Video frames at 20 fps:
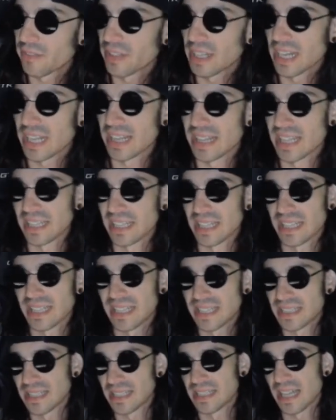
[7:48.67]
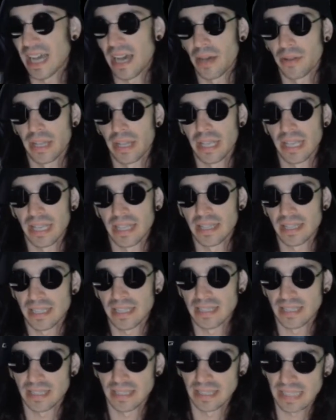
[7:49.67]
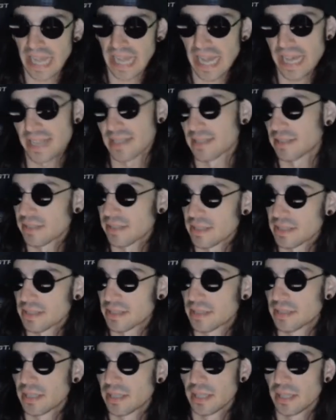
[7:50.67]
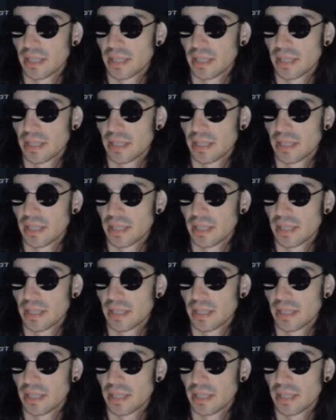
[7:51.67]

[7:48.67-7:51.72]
and I think that this is how they get this gasless